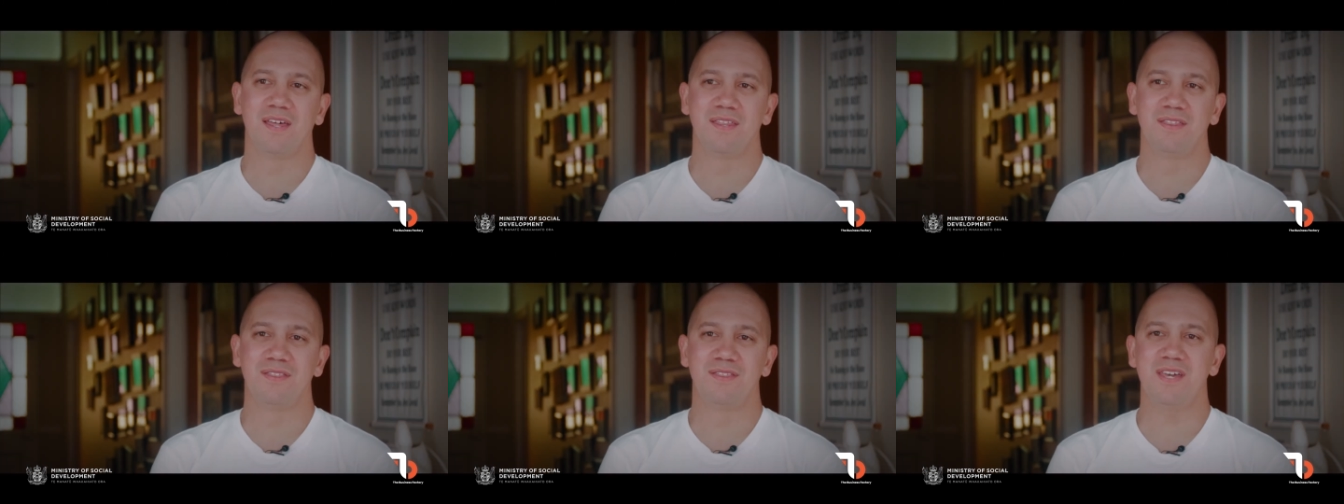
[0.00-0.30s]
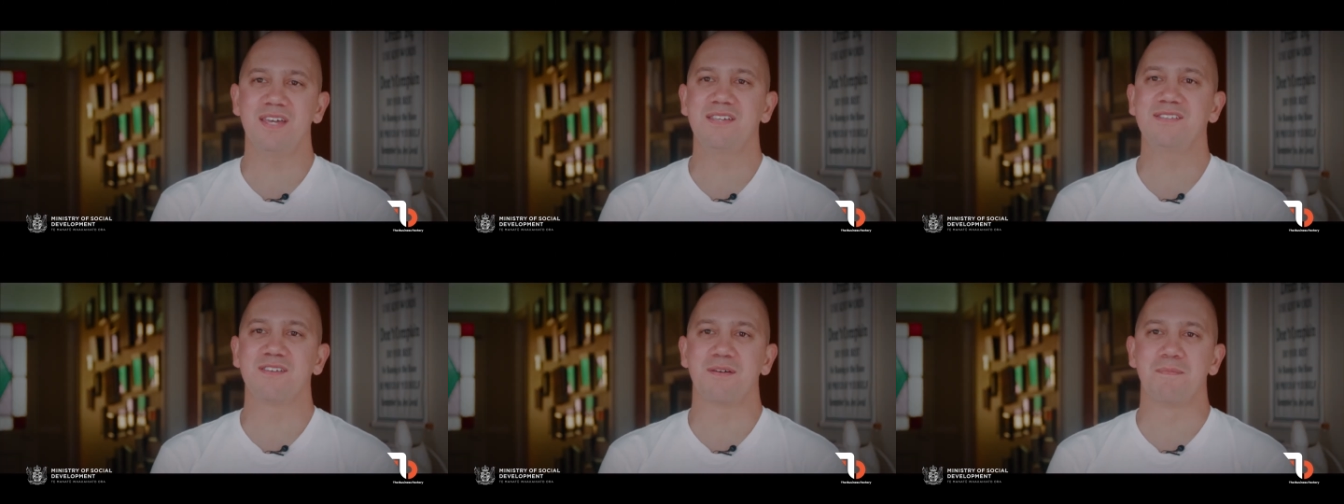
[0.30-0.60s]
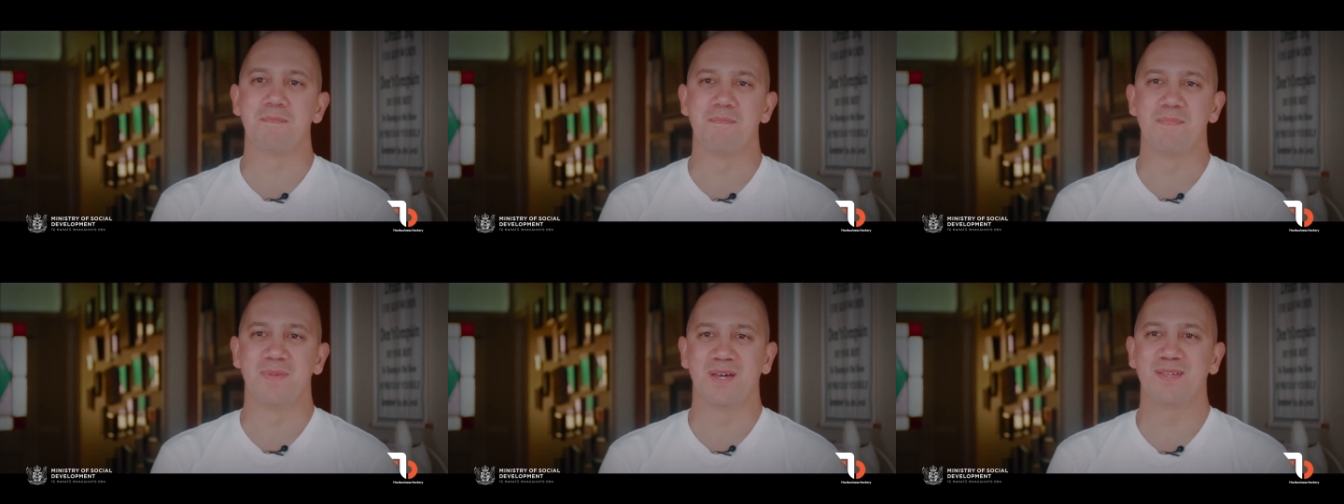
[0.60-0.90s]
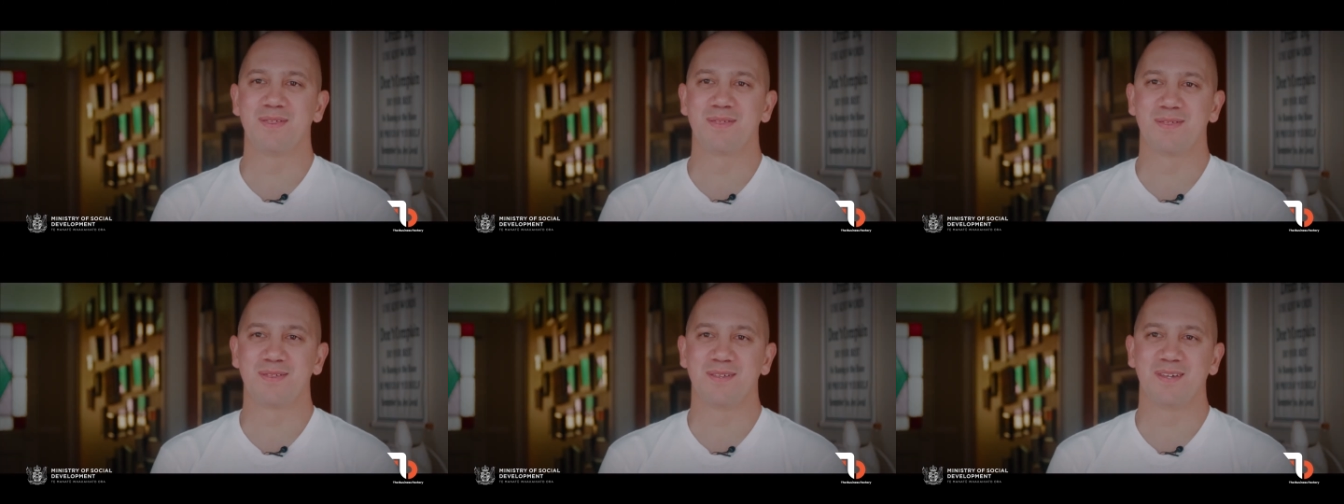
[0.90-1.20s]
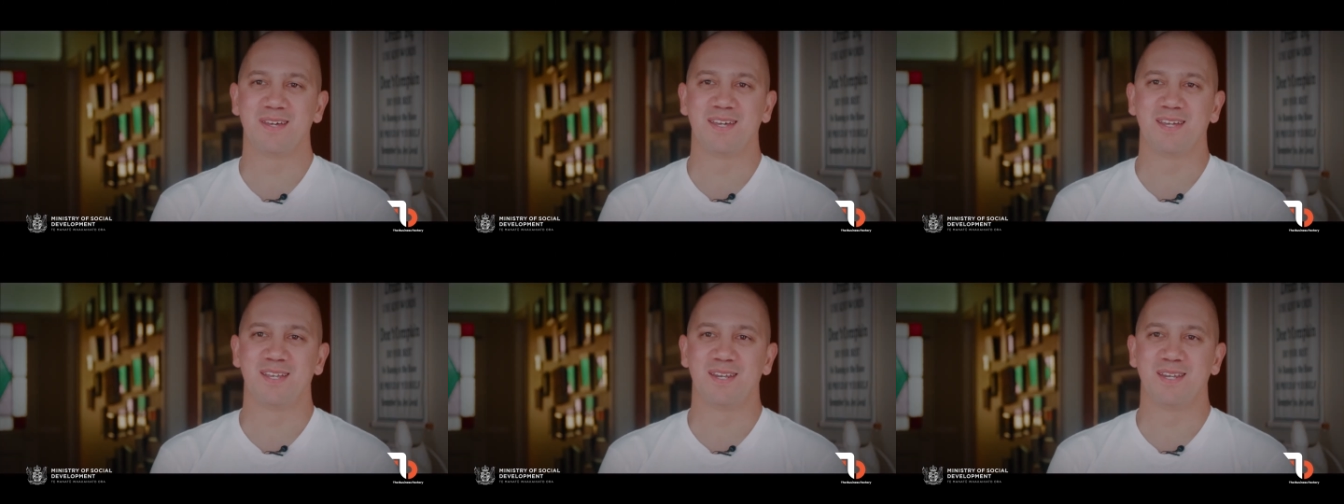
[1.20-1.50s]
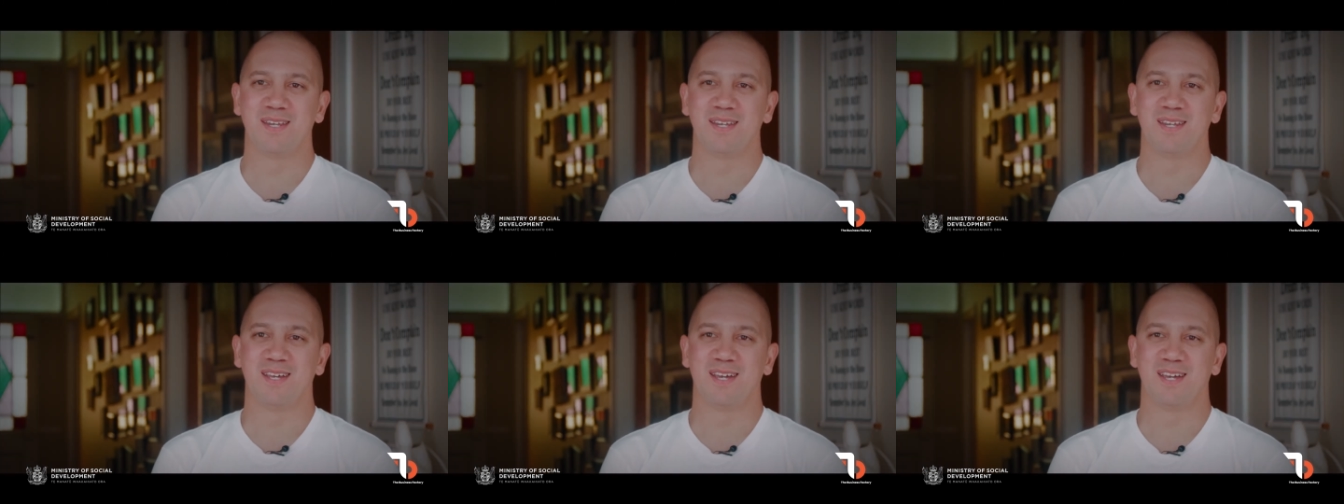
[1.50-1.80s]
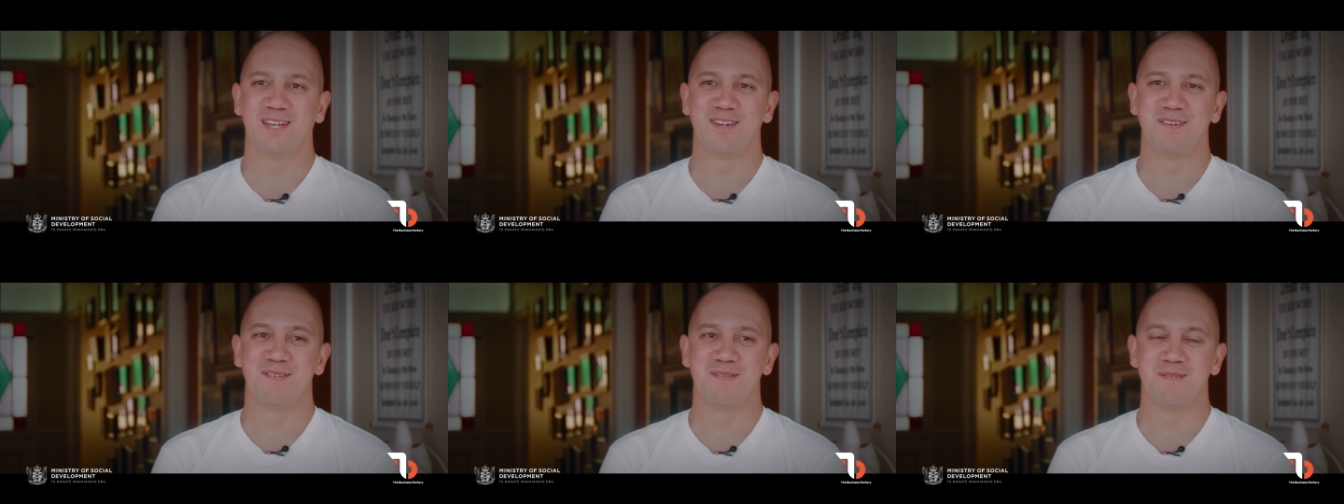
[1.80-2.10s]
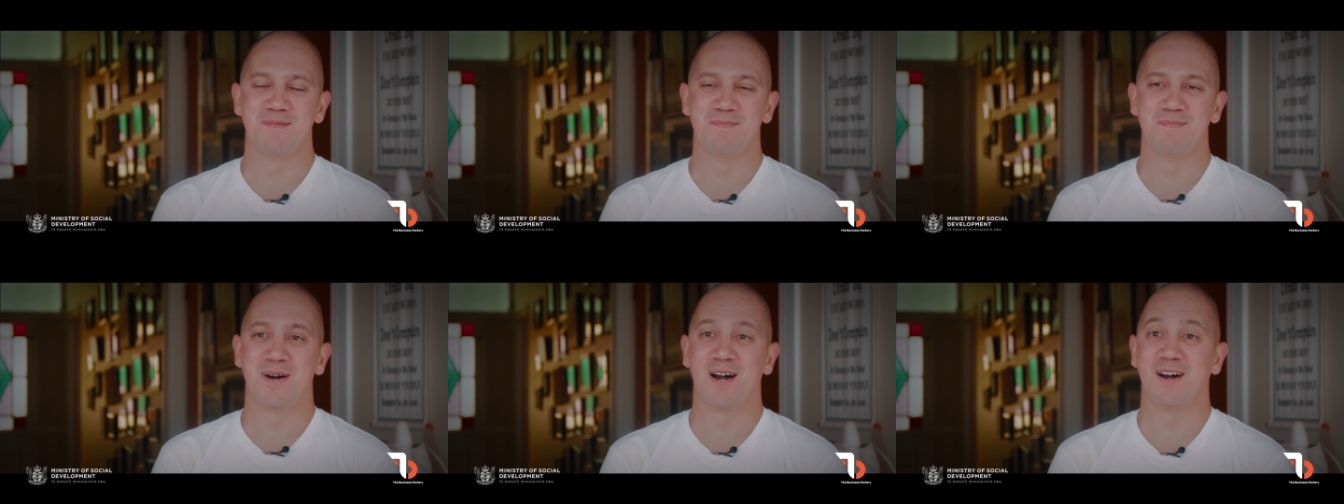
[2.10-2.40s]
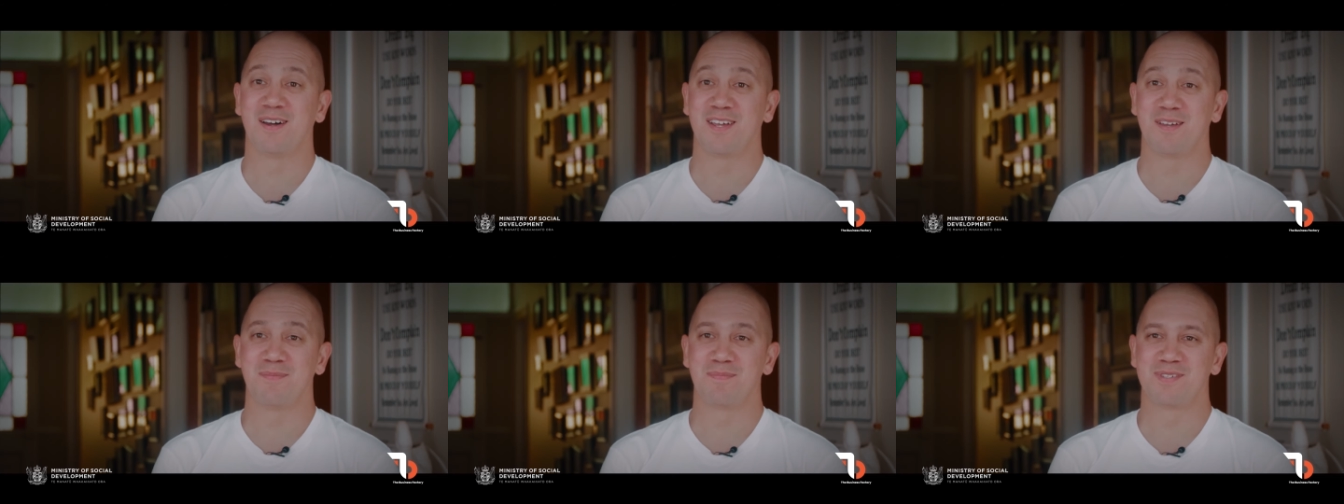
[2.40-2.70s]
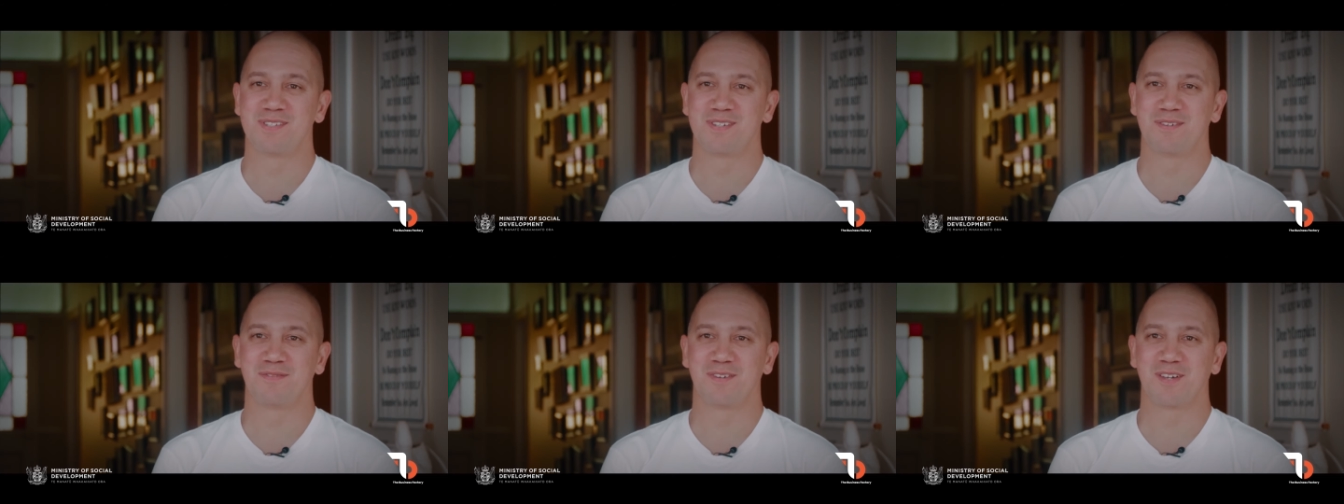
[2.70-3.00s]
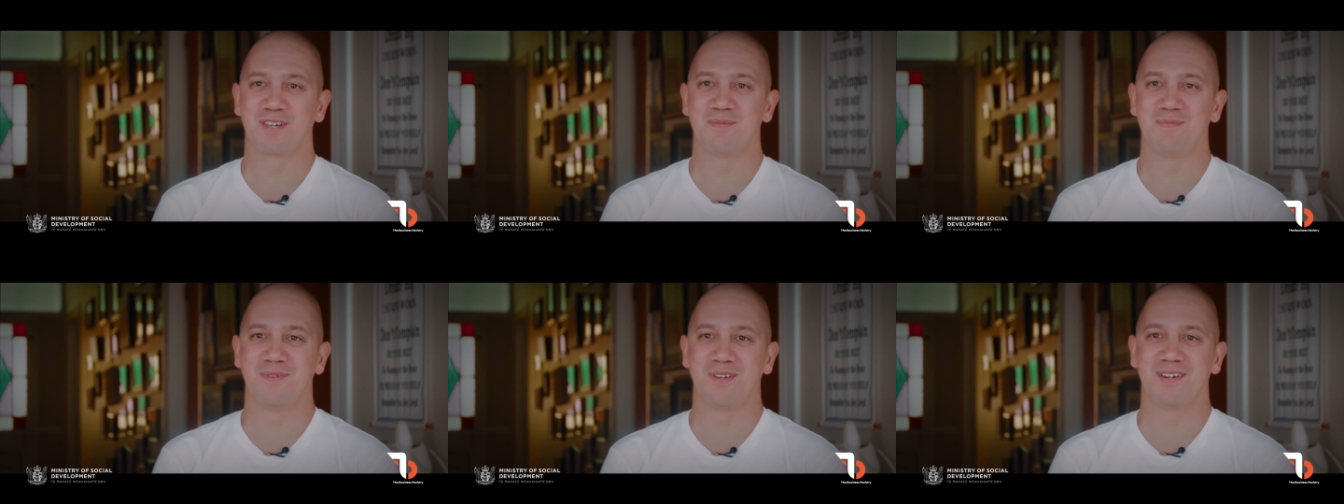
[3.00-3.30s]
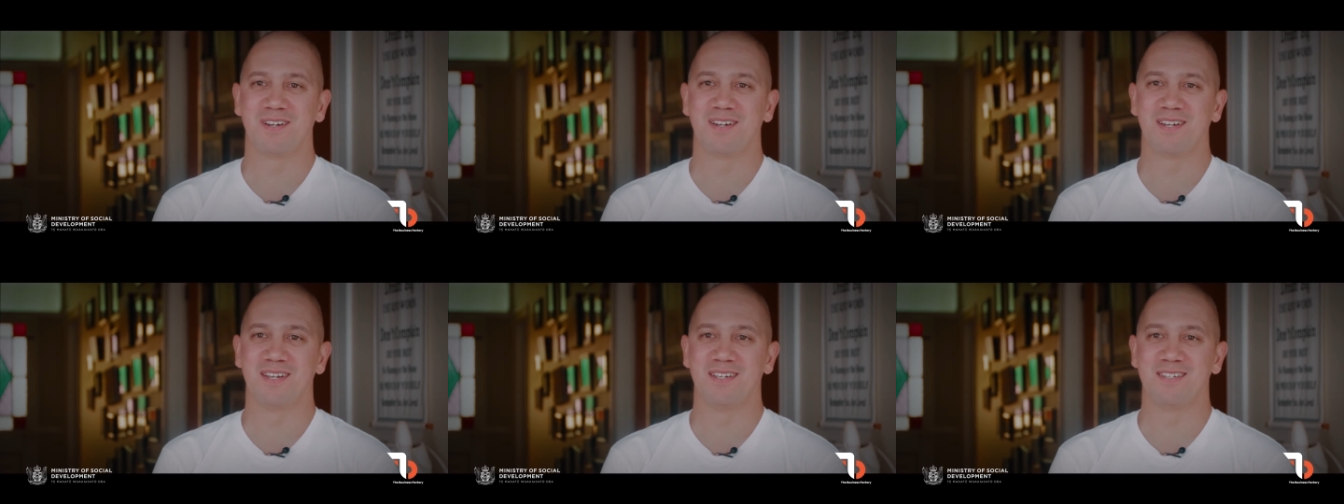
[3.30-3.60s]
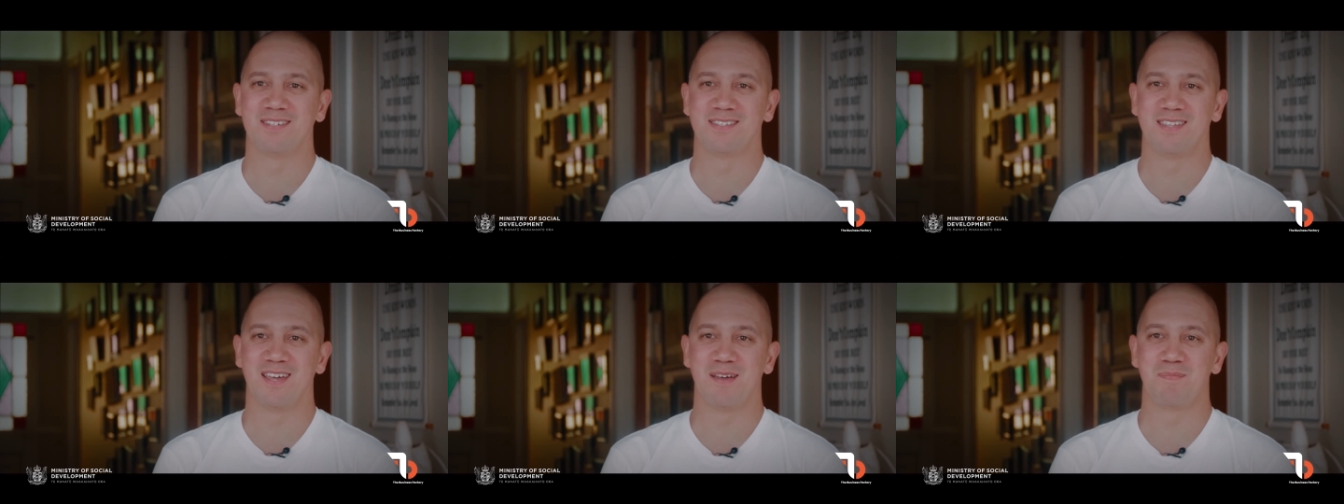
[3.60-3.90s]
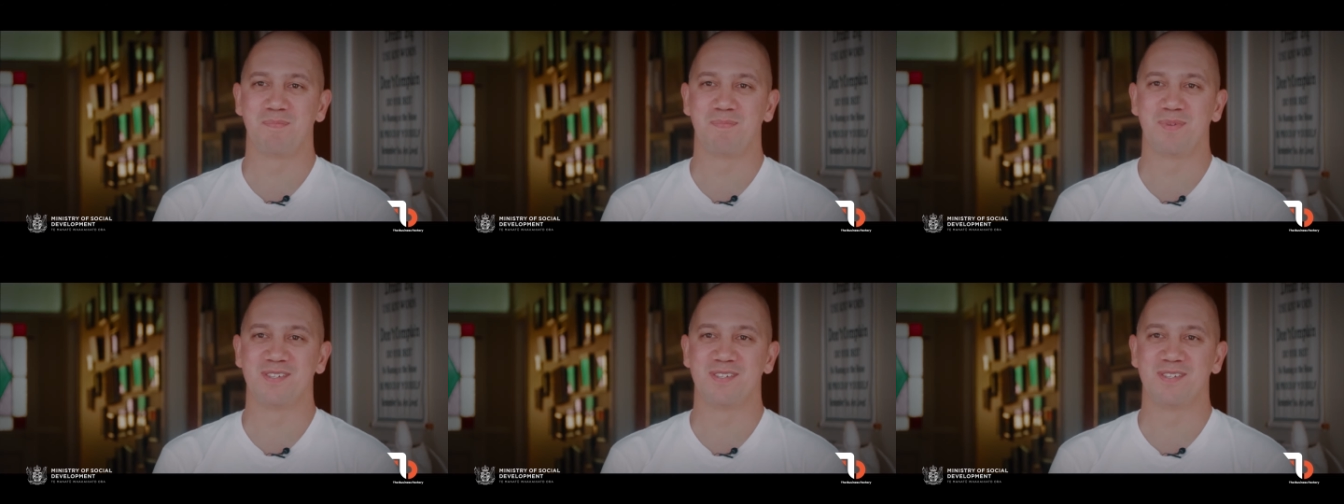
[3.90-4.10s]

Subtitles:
there's a myth in Māori and Pacific communities that